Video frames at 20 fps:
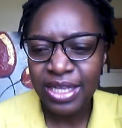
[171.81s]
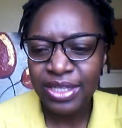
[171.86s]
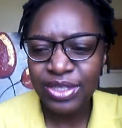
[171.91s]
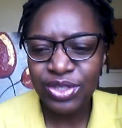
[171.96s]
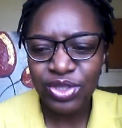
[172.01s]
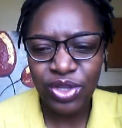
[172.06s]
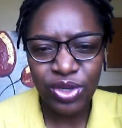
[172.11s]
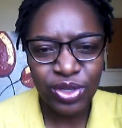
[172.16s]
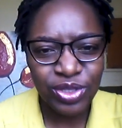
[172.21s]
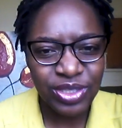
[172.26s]

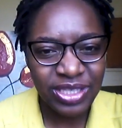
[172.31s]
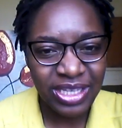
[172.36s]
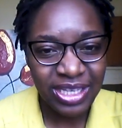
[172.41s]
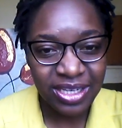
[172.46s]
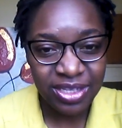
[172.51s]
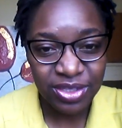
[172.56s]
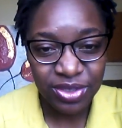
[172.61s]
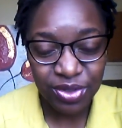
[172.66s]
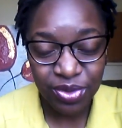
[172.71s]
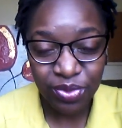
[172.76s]
Started to
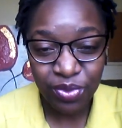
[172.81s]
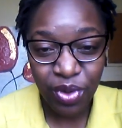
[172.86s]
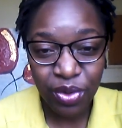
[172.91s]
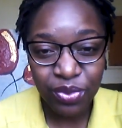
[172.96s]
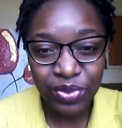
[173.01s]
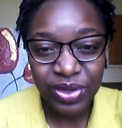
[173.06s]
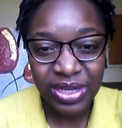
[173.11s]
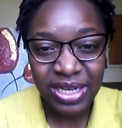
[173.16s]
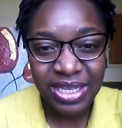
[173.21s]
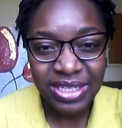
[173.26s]
get into the
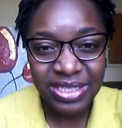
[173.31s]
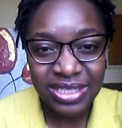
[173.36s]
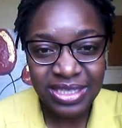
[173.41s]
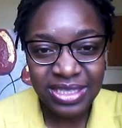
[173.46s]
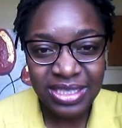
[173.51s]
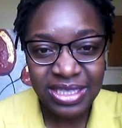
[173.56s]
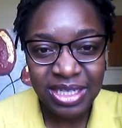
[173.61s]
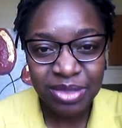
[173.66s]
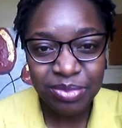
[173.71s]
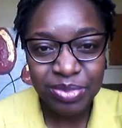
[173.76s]
wrong
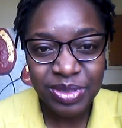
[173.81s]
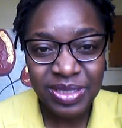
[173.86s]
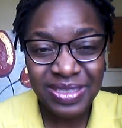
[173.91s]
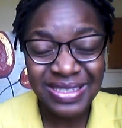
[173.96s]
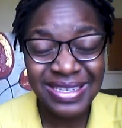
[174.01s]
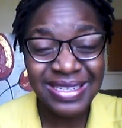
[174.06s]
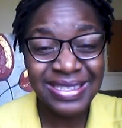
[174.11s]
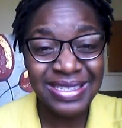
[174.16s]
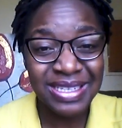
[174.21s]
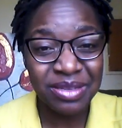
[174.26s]
relationships,
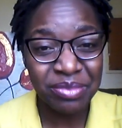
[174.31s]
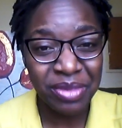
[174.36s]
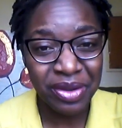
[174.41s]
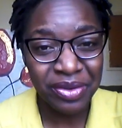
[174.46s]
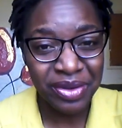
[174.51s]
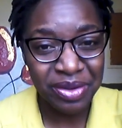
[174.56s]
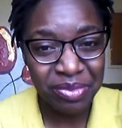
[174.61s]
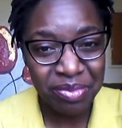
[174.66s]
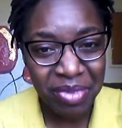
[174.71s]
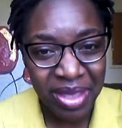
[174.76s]
dating
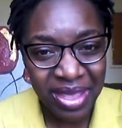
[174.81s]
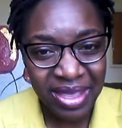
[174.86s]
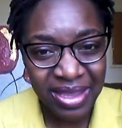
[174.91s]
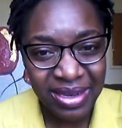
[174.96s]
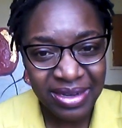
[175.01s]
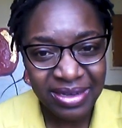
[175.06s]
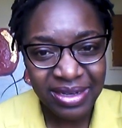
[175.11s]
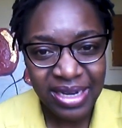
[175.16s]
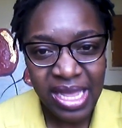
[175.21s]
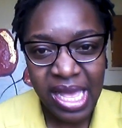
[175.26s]
married
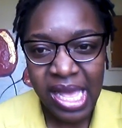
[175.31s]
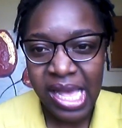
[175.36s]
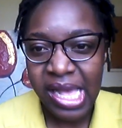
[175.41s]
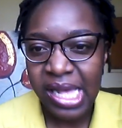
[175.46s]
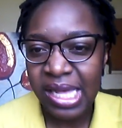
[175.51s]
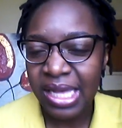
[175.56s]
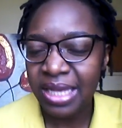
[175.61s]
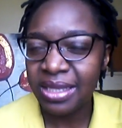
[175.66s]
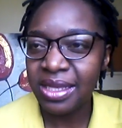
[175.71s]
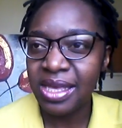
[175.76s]
men,
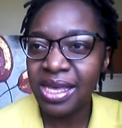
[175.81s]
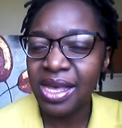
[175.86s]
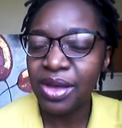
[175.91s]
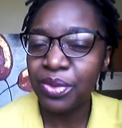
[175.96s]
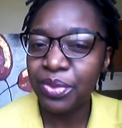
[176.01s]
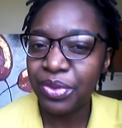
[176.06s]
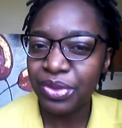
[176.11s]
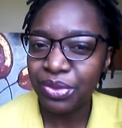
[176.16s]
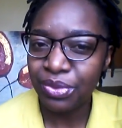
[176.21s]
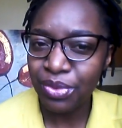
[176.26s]
hanging
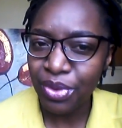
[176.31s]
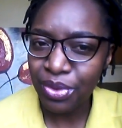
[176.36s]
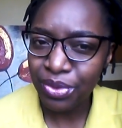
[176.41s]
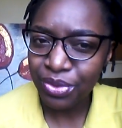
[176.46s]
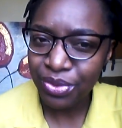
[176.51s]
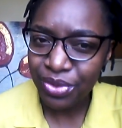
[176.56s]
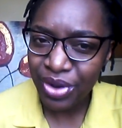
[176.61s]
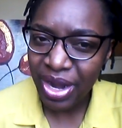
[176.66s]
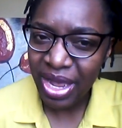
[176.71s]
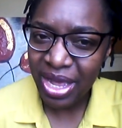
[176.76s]
out with the wrong
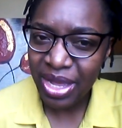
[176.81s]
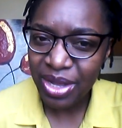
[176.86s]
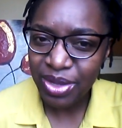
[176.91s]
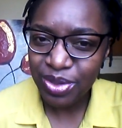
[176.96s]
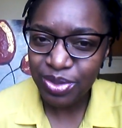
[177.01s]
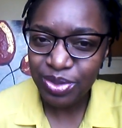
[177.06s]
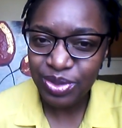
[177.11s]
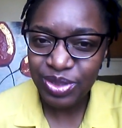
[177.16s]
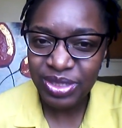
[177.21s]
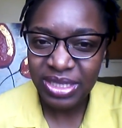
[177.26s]

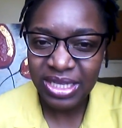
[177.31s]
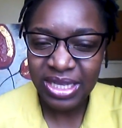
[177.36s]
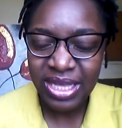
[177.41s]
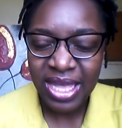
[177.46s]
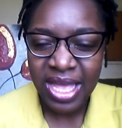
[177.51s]
crowds,